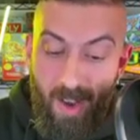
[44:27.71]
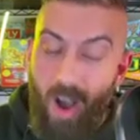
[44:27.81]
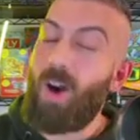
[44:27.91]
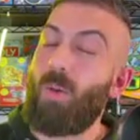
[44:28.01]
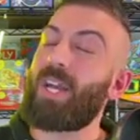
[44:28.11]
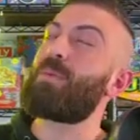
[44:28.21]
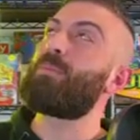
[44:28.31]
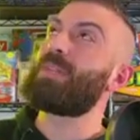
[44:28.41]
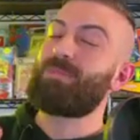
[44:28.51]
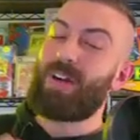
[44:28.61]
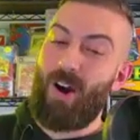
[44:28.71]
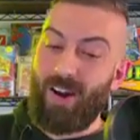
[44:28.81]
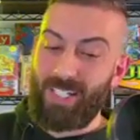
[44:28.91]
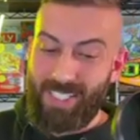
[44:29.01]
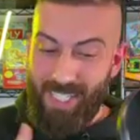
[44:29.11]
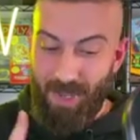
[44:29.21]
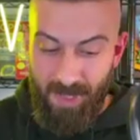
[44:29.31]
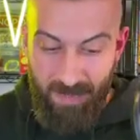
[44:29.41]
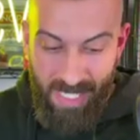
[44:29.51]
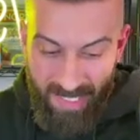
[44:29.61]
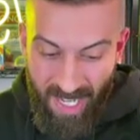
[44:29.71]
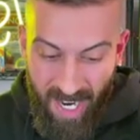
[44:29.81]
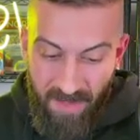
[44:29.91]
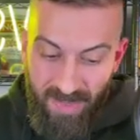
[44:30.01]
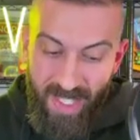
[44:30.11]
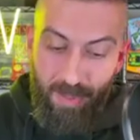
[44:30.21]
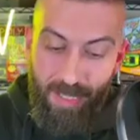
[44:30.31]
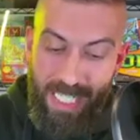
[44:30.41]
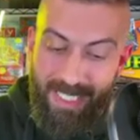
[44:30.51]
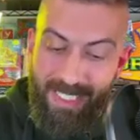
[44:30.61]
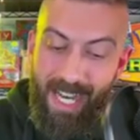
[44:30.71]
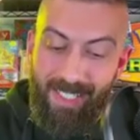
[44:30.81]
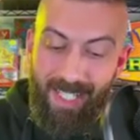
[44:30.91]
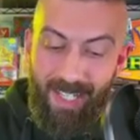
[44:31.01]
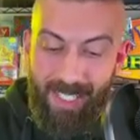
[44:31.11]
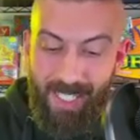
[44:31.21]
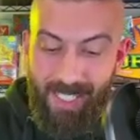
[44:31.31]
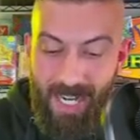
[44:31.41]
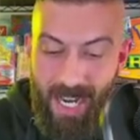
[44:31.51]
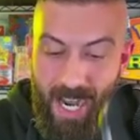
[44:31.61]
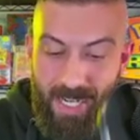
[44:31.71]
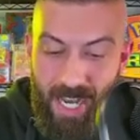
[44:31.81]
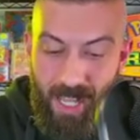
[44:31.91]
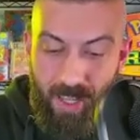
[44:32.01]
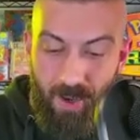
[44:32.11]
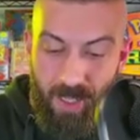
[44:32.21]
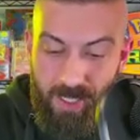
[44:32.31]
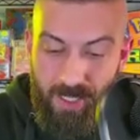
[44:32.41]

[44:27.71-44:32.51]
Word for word: Oh, we got to. Bla- My heart skipped a beat there. Blaine's Ninetales. It's a non hollow.